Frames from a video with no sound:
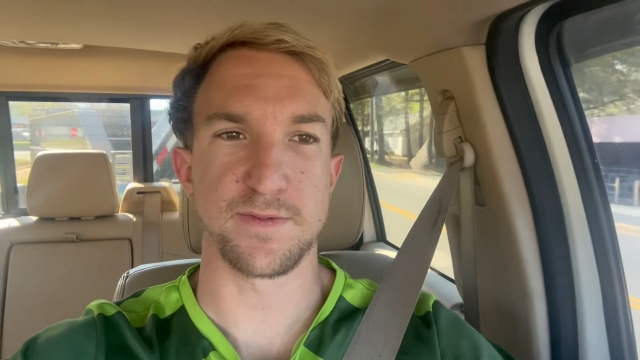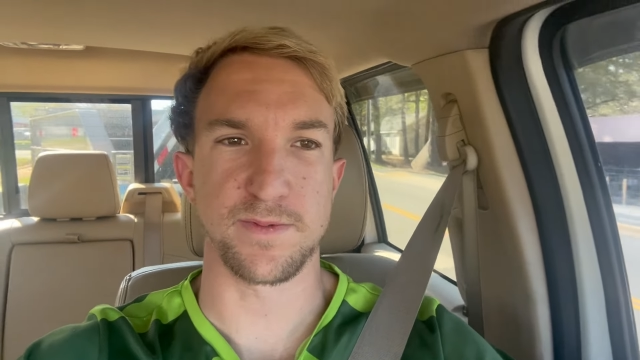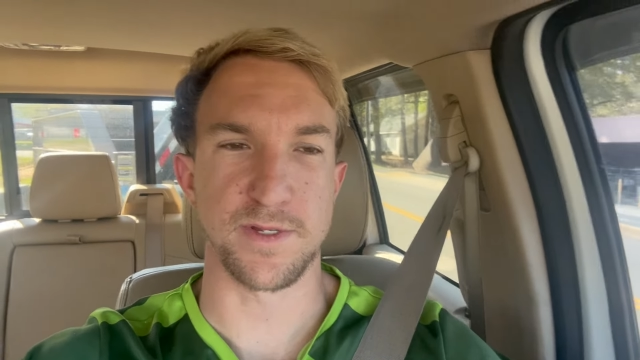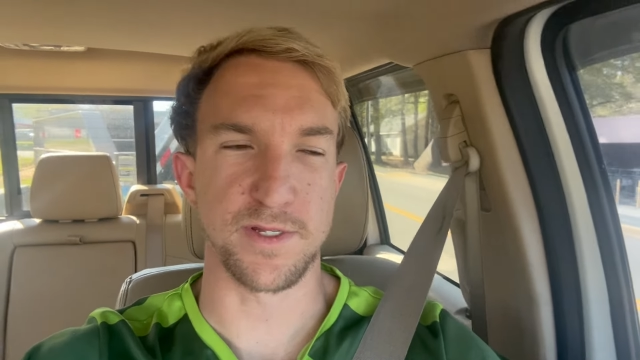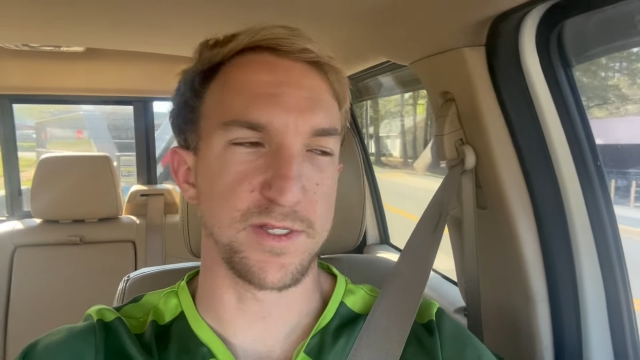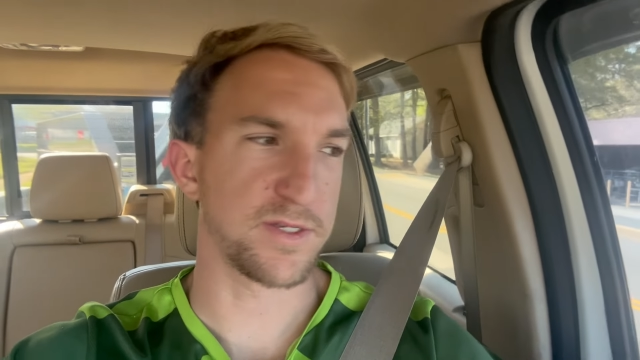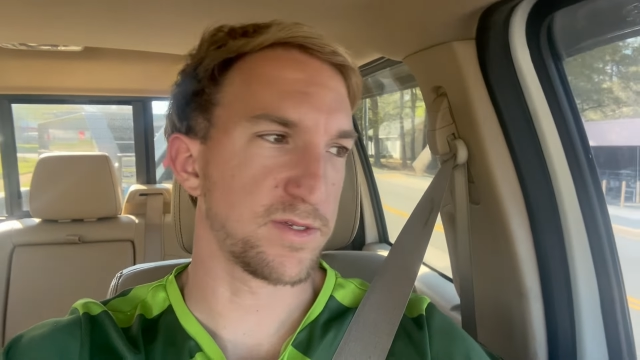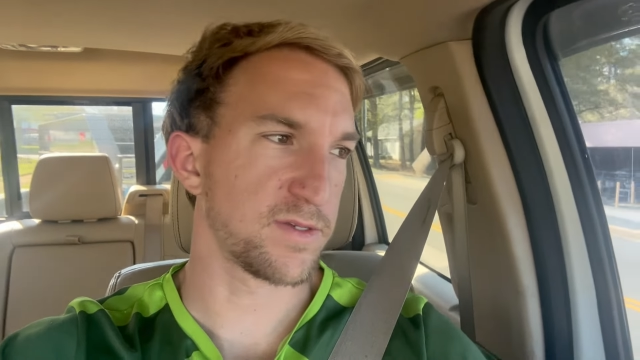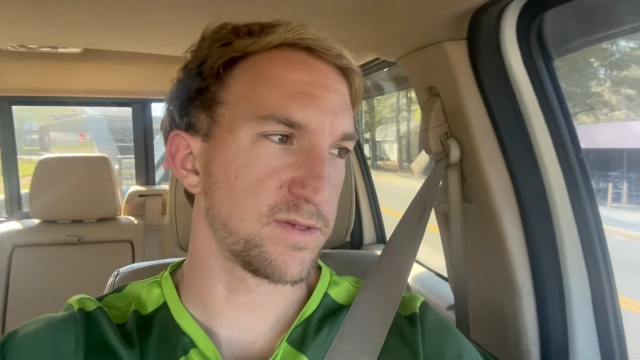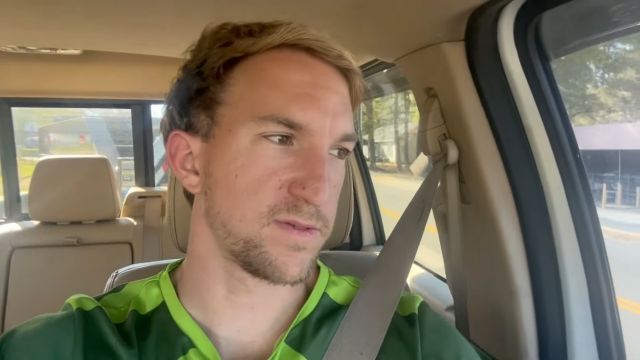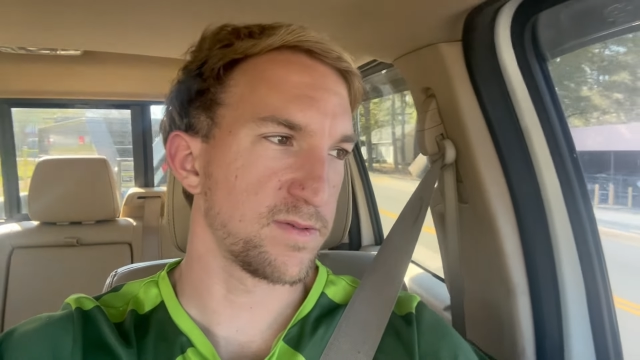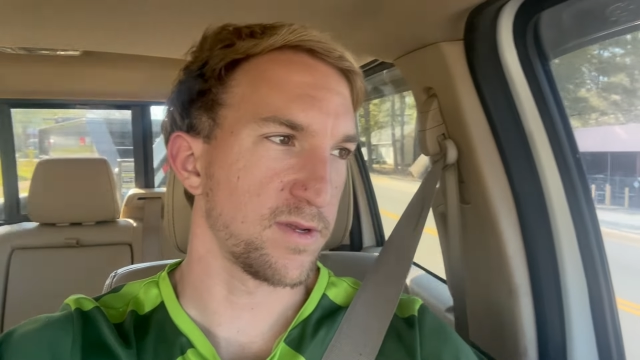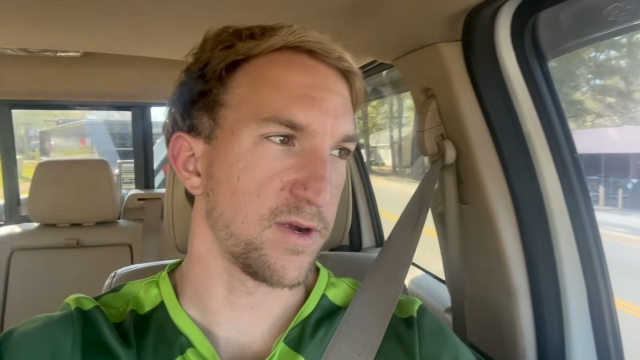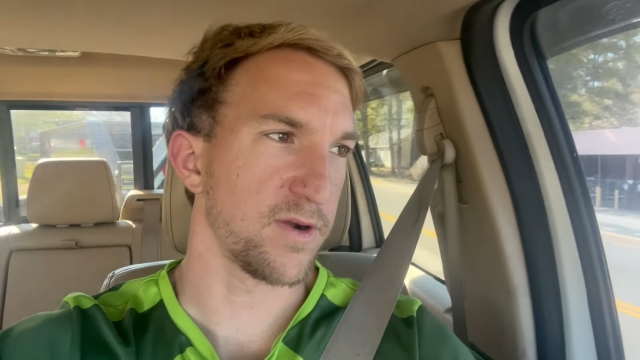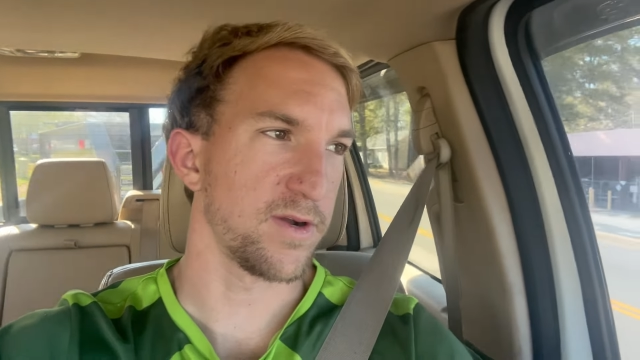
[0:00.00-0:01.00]
it's
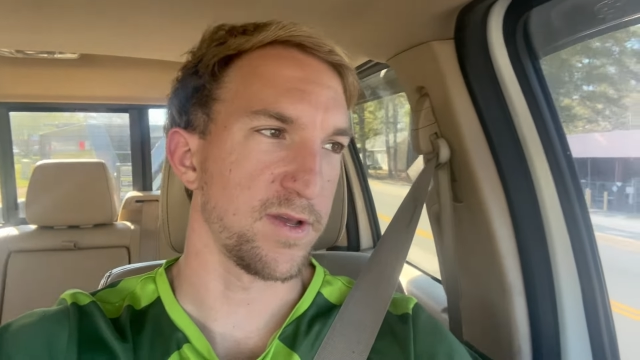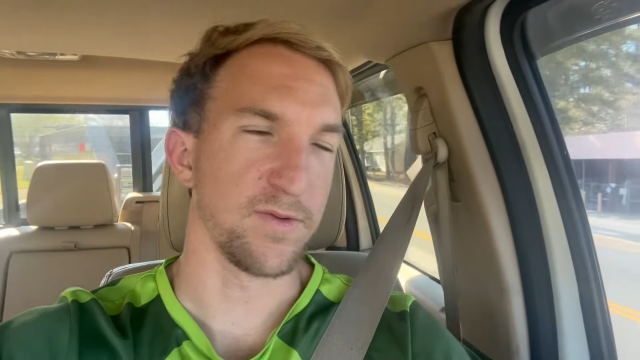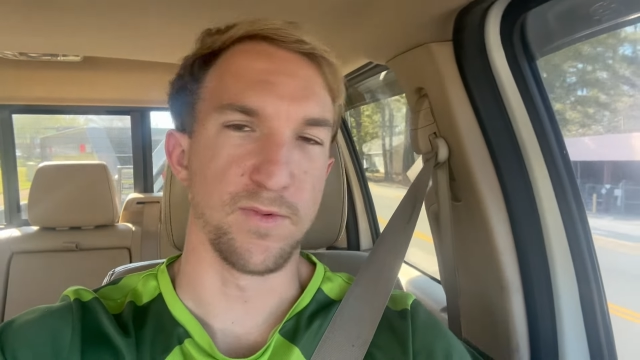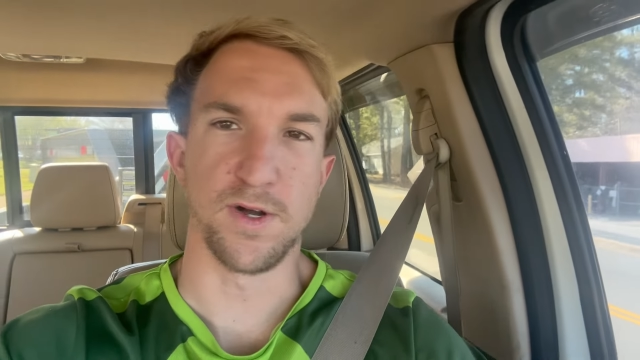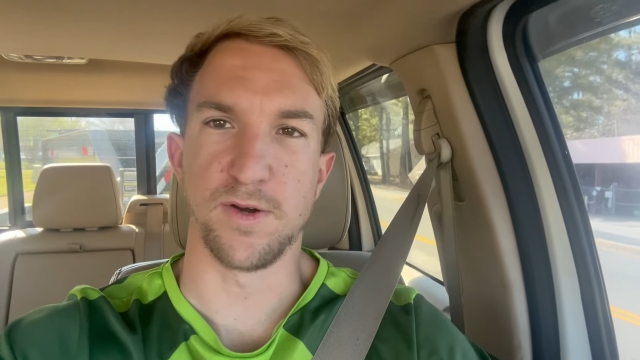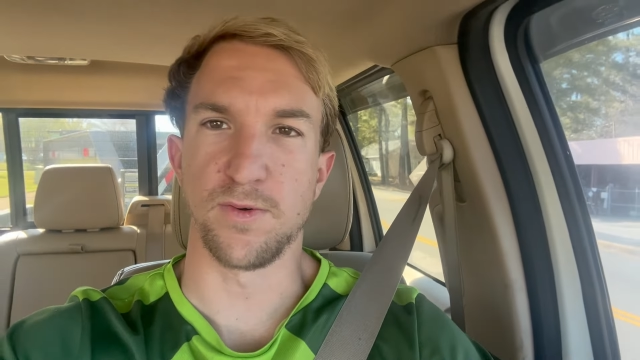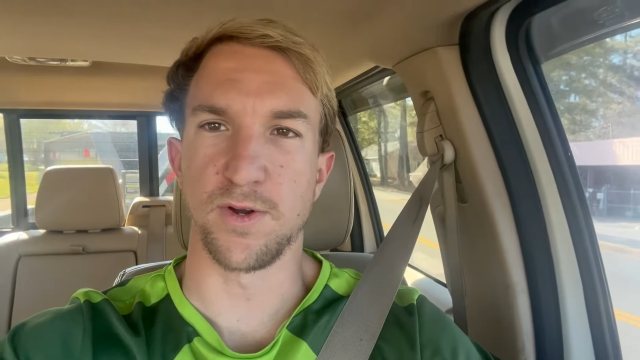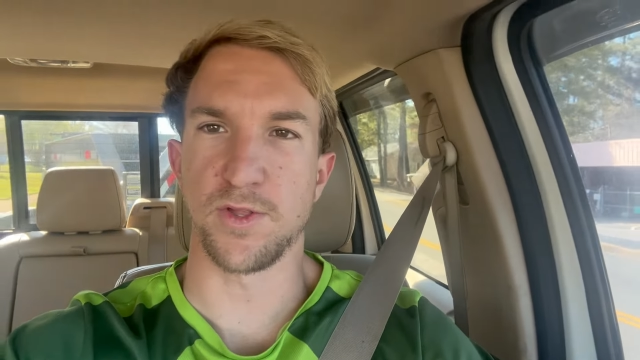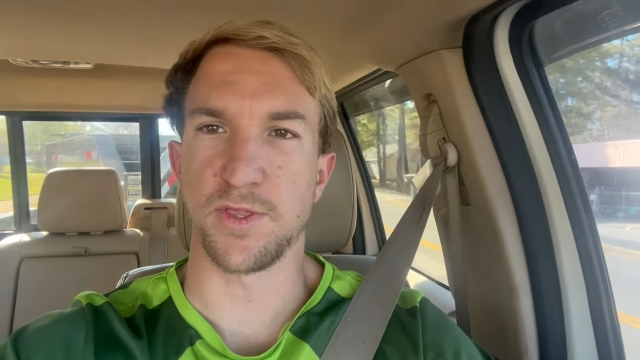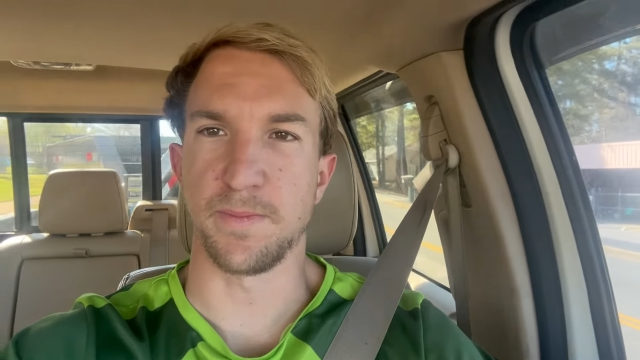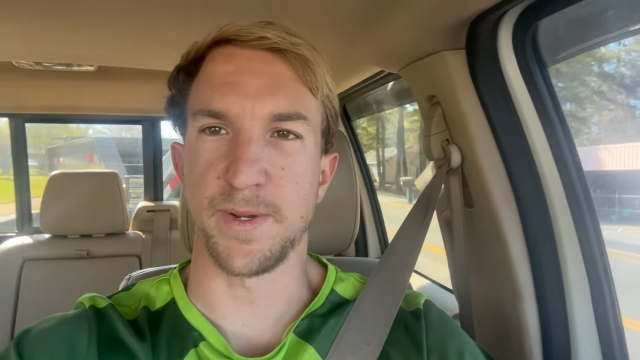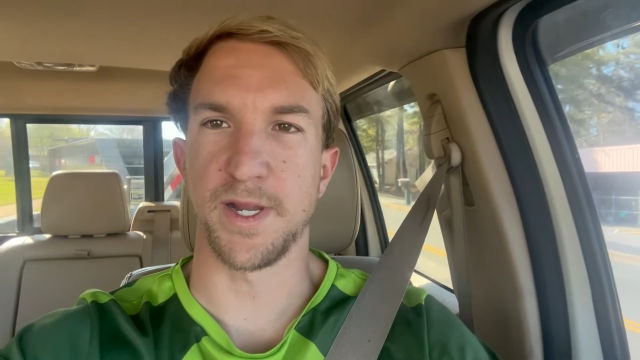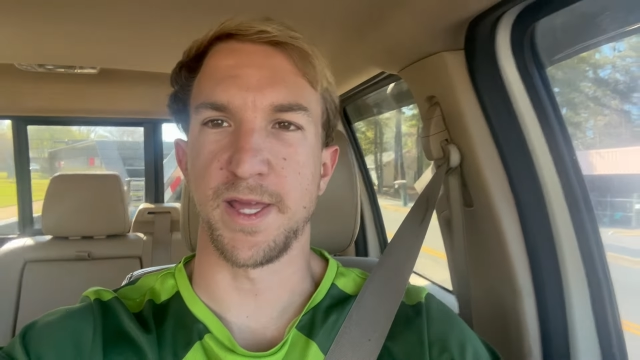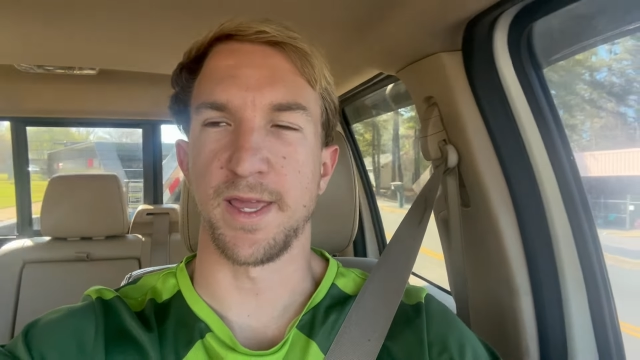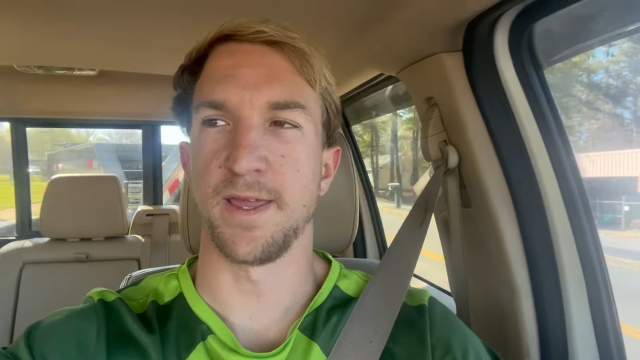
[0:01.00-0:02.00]
already well worth the
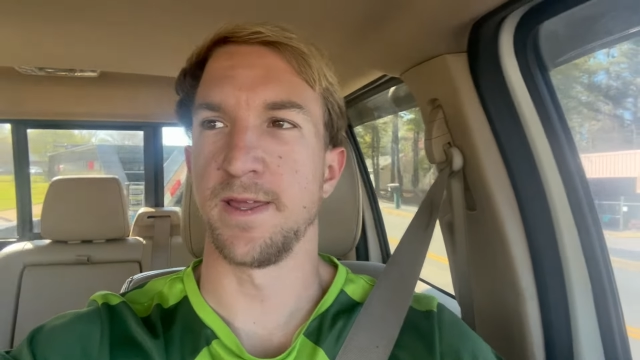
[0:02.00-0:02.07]
money.